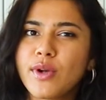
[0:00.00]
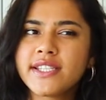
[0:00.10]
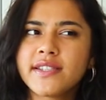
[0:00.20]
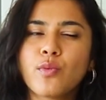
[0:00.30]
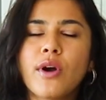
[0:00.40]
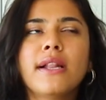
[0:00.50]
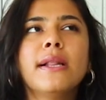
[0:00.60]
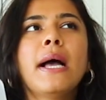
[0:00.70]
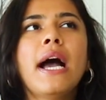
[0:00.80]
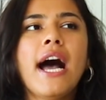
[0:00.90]
ones as well,
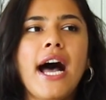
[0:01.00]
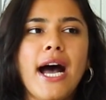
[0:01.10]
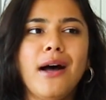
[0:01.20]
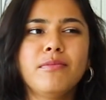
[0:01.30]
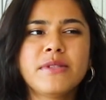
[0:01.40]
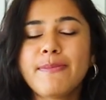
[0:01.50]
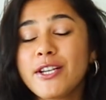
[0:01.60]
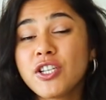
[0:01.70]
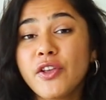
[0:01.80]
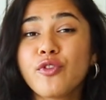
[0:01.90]

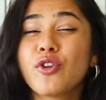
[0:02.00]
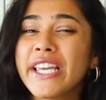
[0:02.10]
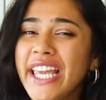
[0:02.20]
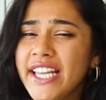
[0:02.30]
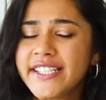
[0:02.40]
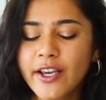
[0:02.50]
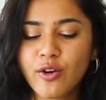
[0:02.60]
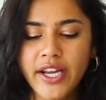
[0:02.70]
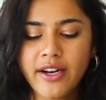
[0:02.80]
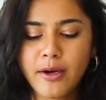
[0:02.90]
especially if you're a cake
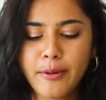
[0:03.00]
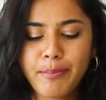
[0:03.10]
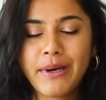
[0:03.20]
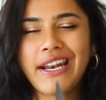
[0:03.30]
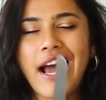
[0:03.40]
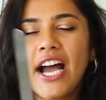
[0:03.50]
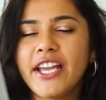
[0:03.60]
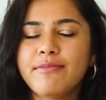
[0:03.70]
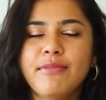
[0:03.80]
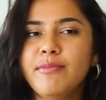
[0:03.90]
decorator, but
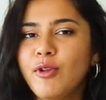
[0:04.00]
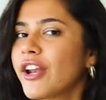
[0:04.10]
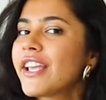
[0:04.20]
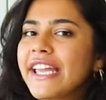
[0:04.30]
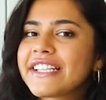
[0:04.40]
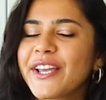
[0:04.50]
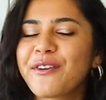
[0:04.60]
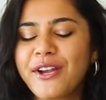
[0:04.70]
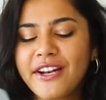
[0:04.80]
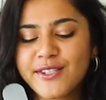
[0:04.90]
I am not a cake
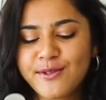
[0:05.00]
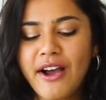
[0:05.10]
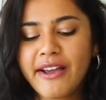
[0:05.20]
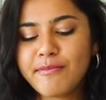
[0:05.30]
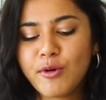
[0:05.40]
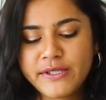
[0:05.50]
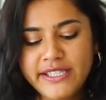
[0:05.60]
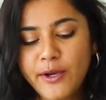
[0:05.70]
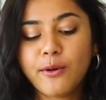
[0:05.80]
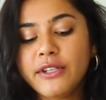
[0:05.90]
decorator, so I
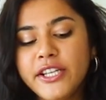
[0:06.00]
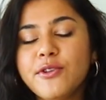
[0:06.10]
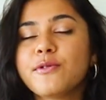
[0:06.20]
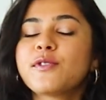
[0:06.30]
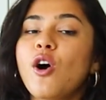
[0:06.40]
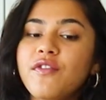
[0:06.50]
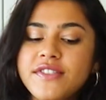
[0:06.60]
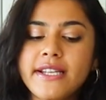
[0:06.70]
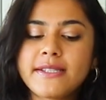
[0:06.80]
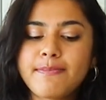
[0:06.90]
mostly only use
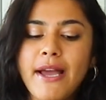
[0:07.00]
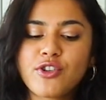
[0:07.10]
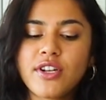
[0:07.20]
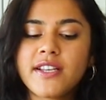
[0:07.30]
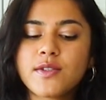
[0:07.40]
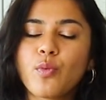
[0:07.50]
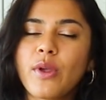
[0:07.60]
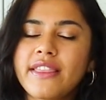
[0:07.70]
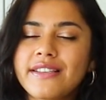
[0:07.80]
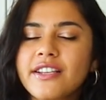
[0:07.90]
offset spatulas
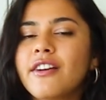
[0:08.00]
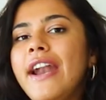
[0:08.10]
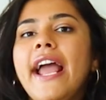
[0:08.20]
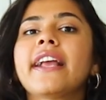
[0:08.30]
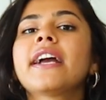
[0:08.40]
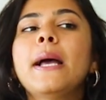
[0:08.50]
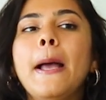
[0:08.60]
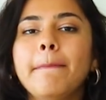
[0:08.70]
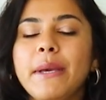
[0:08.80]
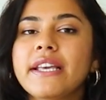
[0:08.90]
with this crank,
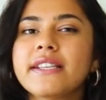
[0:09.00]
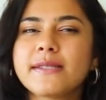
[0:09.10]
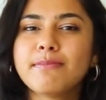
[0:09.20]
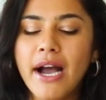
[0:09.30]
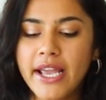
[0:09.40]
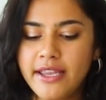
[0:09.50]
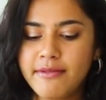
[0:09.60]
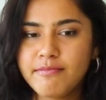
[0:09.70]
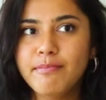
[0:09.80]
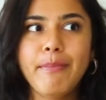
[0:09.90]
because
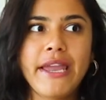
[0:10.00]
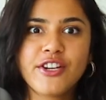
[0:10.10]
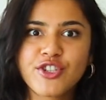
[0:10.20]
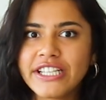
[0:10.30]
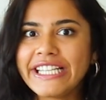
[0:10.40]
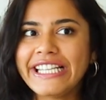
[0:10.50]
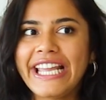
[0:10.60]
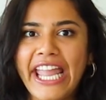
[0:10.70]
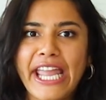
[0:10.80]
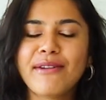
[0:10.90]
my majorly
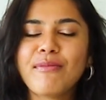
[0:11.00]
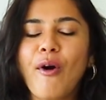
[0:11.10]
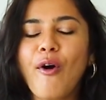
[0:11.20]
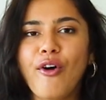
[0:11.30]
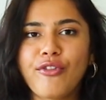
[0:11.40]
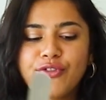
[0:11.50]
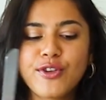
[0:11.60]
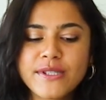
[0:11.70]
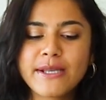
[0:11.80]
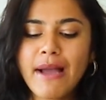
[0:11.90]
aim of
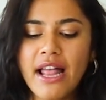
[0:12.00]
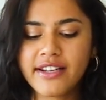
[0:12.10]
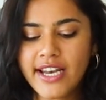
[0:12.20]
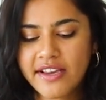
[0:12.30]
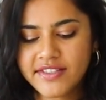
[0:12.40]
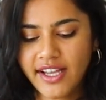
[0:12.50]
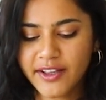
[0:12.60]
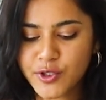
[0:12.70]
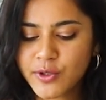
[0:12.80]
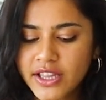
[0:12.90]
using palette knives is
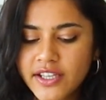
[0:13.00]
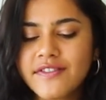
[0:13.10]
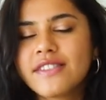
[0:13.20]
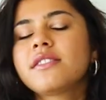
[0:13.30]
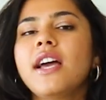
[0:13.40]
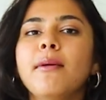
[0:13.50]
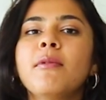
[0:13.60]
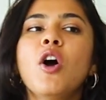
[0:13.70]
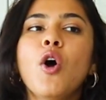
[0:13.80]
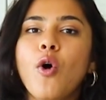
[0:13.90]
either to lift
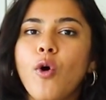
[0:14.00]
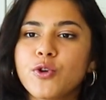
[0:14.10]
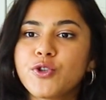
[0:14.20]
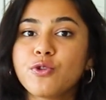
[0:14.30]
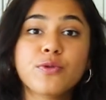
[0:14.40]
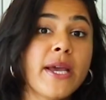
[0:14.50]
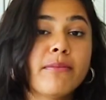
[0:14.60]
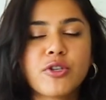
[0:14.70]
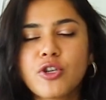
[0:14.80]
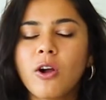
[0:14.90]
stuff or to
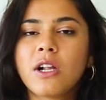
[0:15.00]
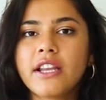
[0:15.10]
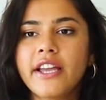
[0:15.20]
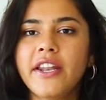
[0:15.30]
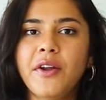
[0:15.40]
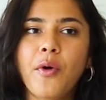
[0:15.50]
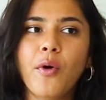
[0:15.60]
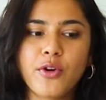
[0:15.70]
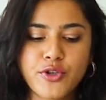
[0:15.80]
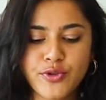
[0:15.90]
temper chocolate
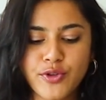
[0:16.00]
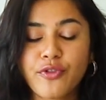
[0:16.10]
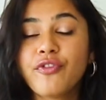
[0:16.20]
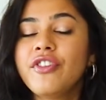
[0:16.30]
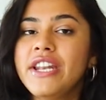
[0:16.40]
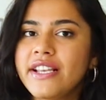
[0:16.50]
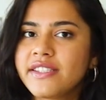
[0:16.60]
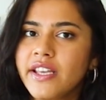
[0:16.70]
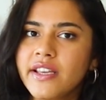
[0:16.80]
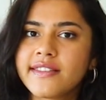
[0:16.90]
or to sort of finesse
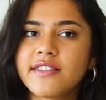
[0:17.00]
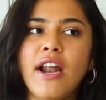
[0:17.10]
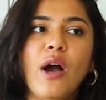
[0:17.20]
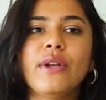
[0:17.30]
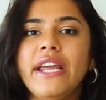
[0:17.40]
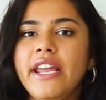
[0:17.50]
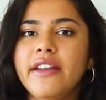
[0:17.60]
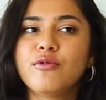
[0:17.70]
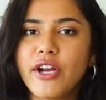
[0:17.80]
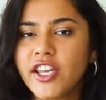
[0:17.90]
things around
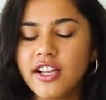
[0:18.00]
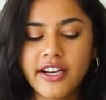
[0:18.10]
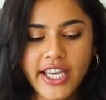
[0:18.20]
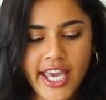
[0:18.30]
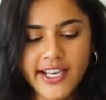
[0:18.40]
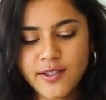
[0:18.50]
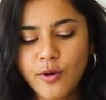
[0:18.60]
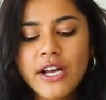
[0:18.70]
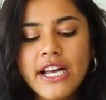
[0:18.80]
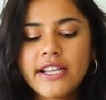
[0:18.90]
a regular cake. So
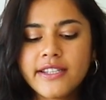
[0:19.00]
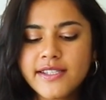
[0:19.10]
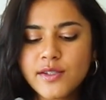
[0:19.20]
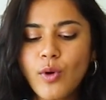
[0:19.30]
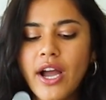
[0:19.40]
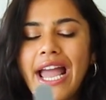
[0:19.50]
this is why